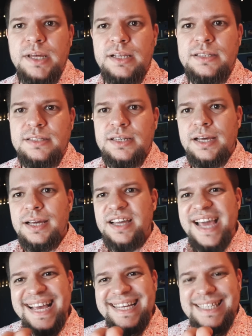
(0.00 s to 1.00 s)
and it's
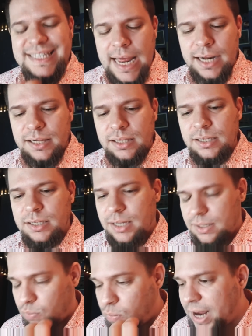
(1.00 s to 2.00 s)
exactly
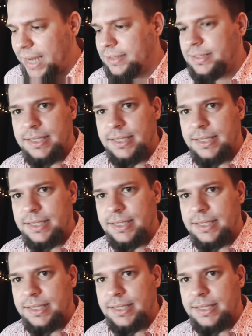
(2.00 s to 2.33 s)
right.